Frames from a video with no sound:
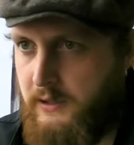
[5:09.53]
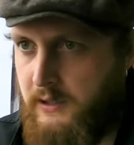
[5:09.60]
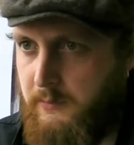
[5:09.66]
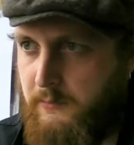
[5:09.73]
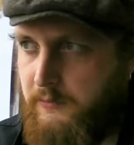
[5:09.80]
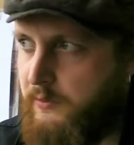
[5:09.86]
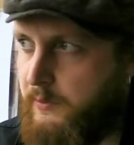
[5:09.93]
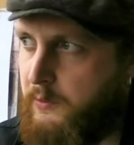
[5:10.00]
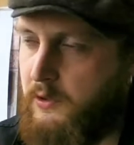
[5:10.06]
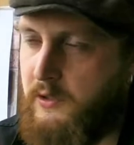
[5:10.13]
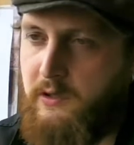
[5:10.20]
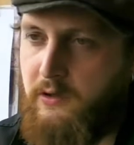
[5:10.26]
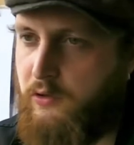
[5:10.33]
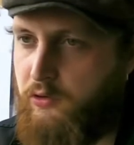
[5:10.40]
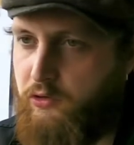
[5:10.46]
Um, so we
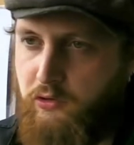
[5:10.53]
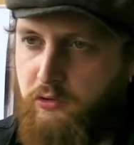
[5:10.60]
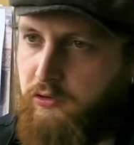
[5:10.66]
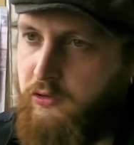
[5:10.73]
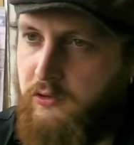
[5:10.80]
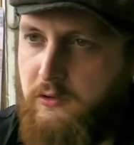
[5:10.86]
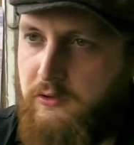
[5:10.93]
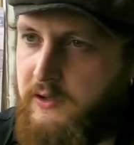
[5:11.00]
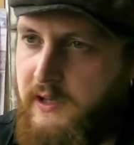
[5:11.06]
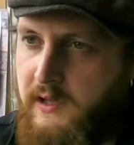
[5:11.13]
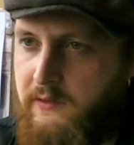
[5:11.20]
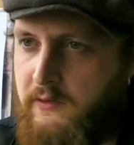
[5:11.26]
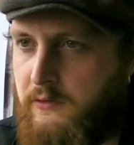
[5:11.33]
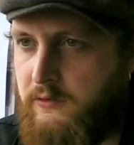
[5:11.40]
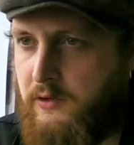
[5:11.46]
work in conjunction all
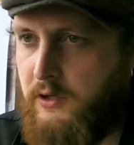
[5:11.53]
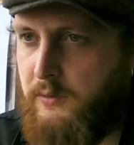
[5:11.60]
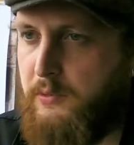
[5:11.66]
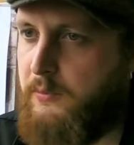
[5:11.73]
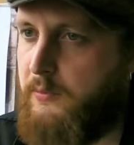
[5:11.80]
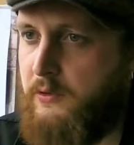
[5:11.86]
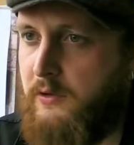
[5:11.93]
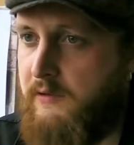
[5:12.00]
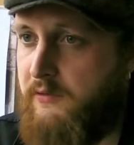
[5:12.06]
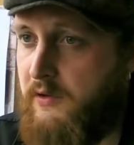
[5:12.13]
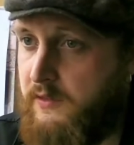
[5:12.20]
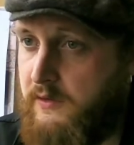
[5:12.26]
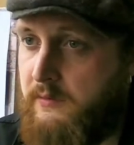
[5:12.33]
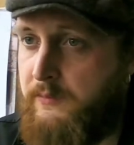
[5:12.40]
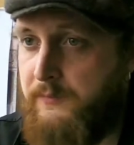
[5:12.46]
together, trying to promote
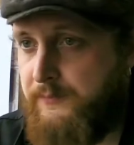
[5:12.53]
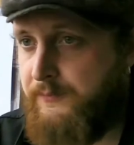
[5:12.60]
everything